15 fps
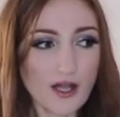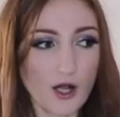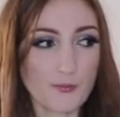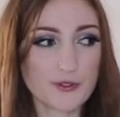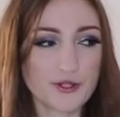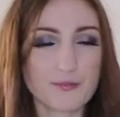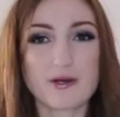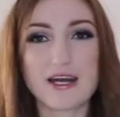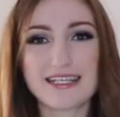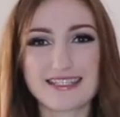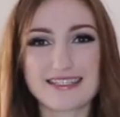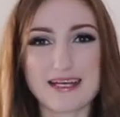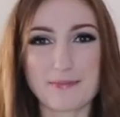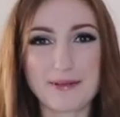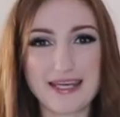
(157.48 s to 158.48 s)
I'll put the
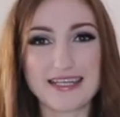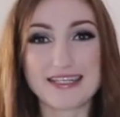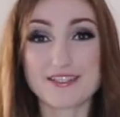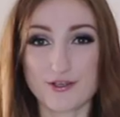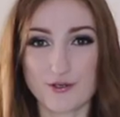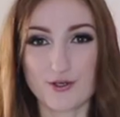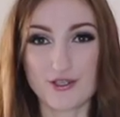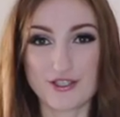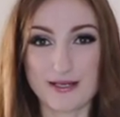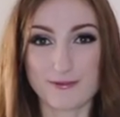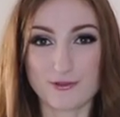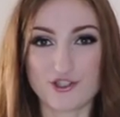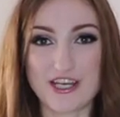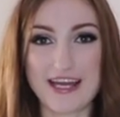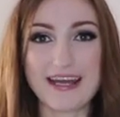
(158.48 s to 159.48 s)
prices up here so you can
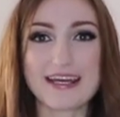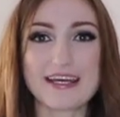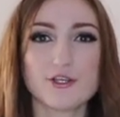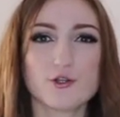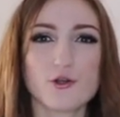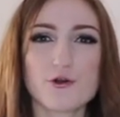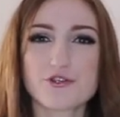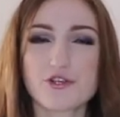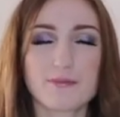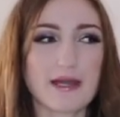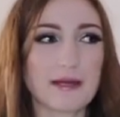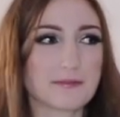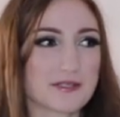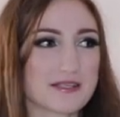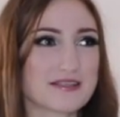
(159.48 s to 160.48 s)
double check and you'll also be
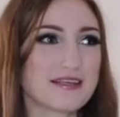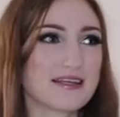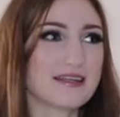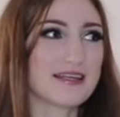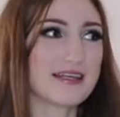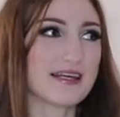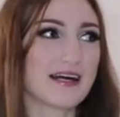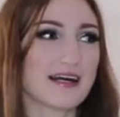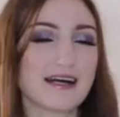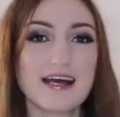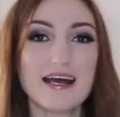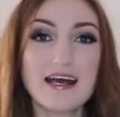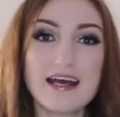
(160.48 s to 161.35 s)
able to see the uh,